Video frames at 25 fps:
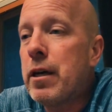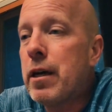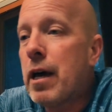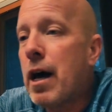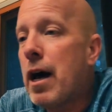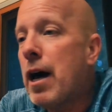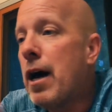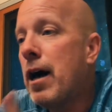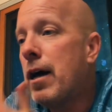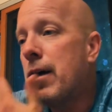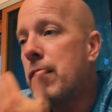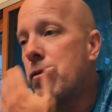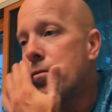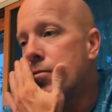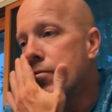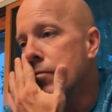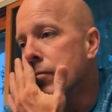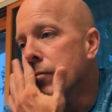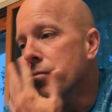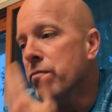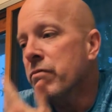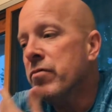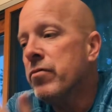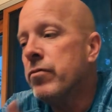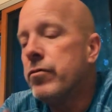to be
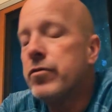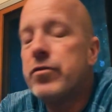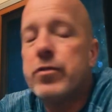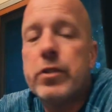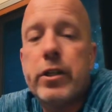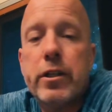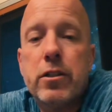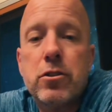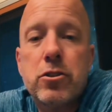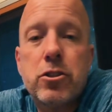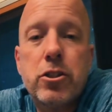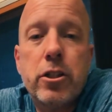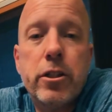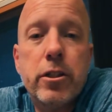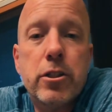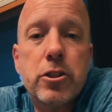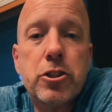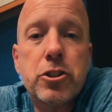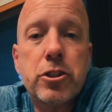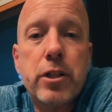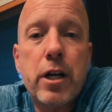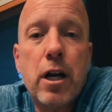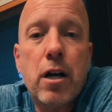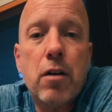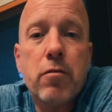kind is
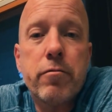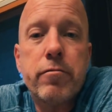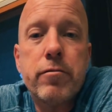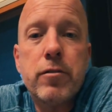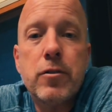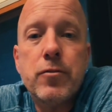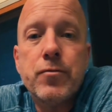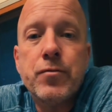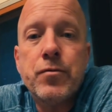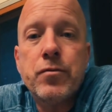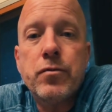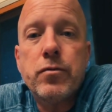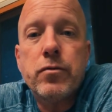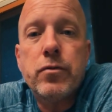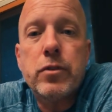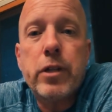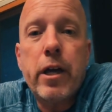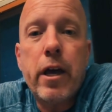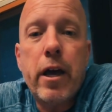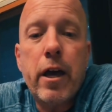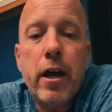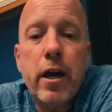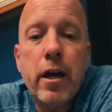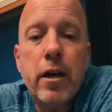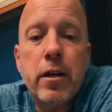to yourself.
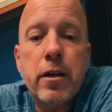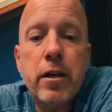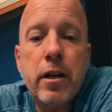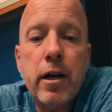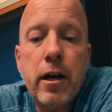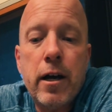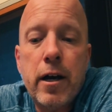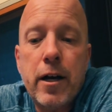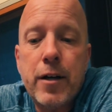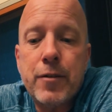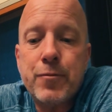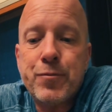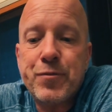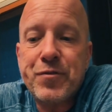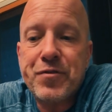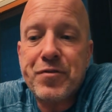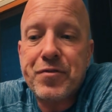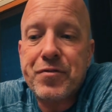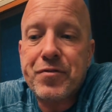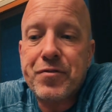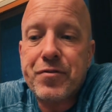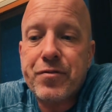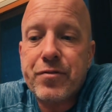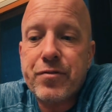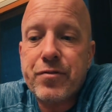And uh,
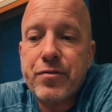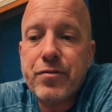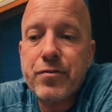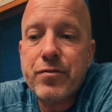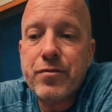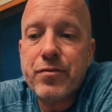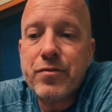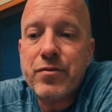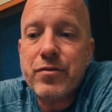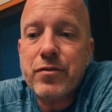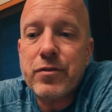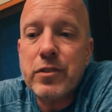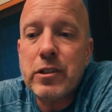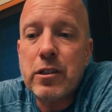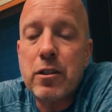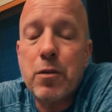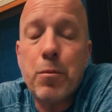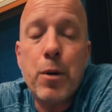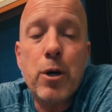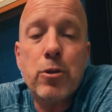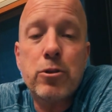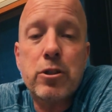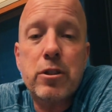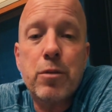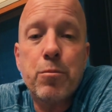
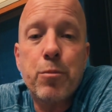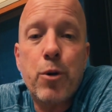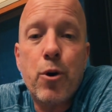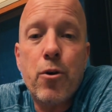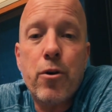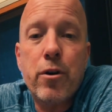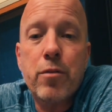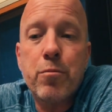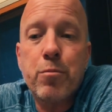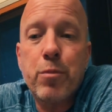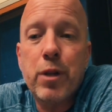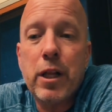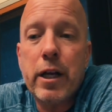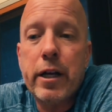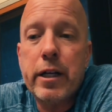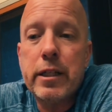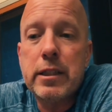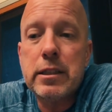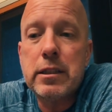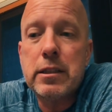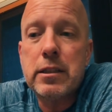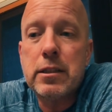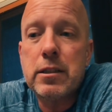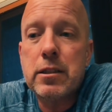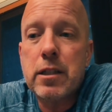the most important
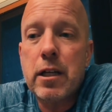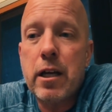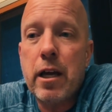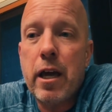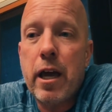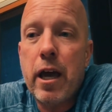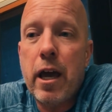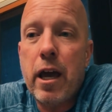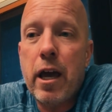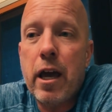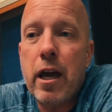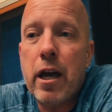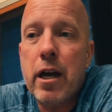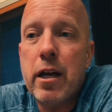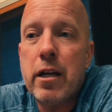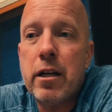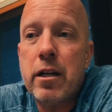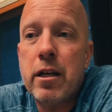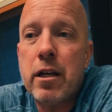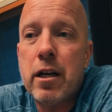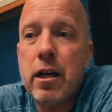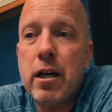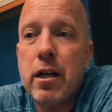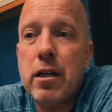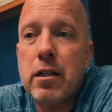place
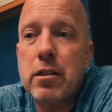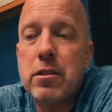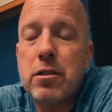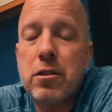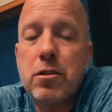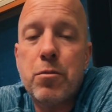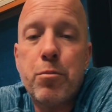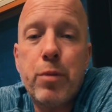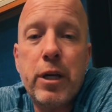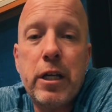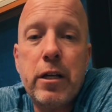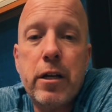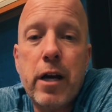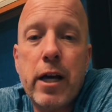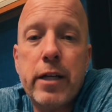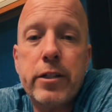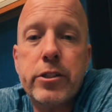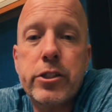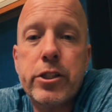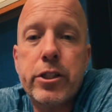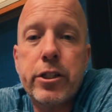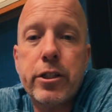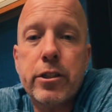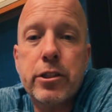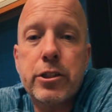and uh, to be
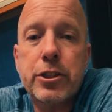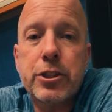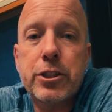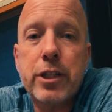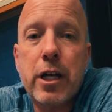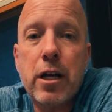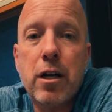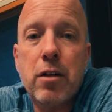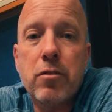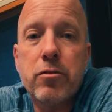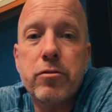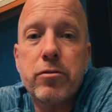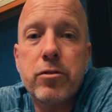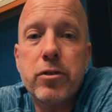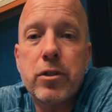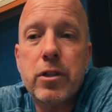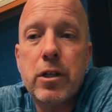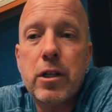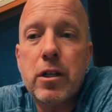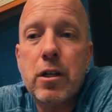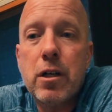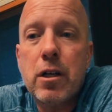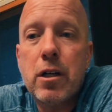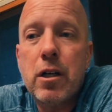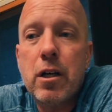nice to
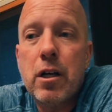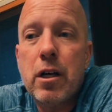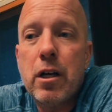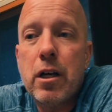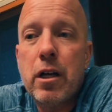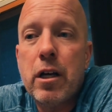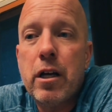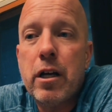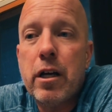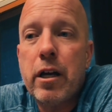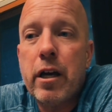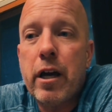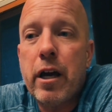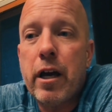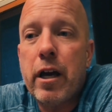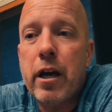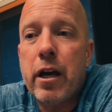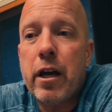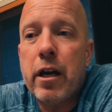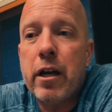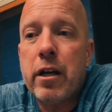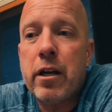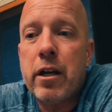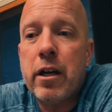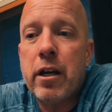yourself.
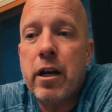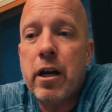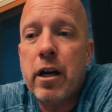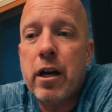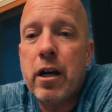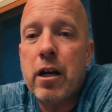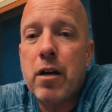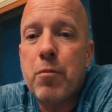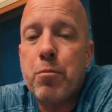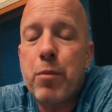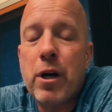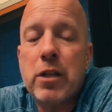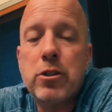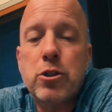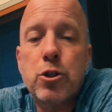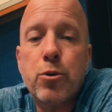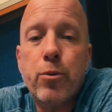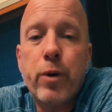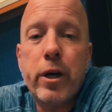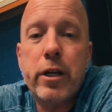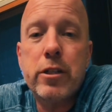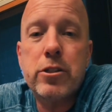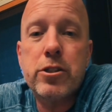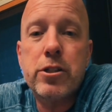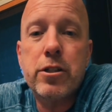And uh, a
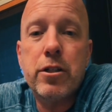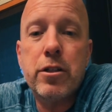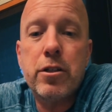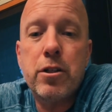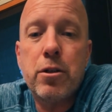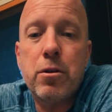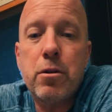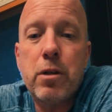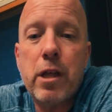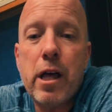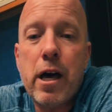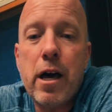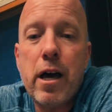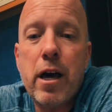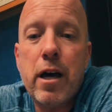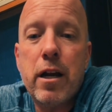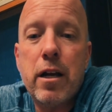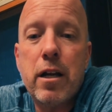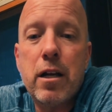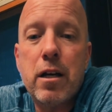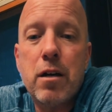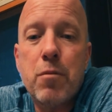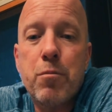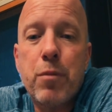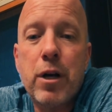bunch of ways to do
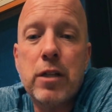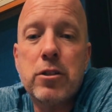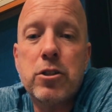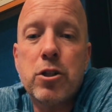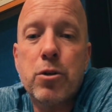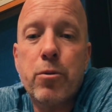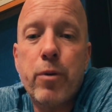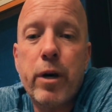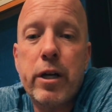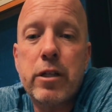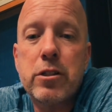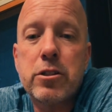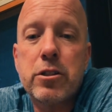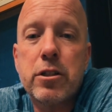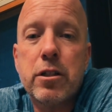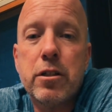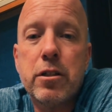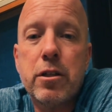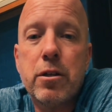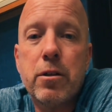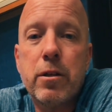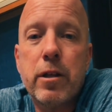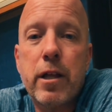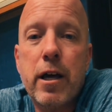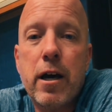that. Bunch of
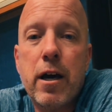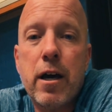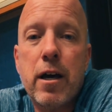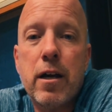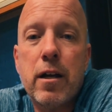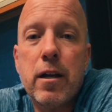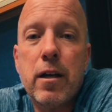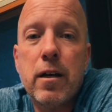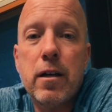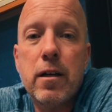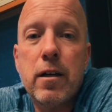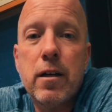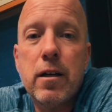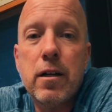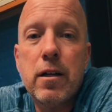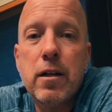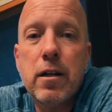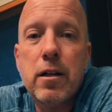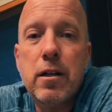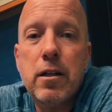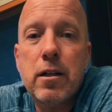ways to do that.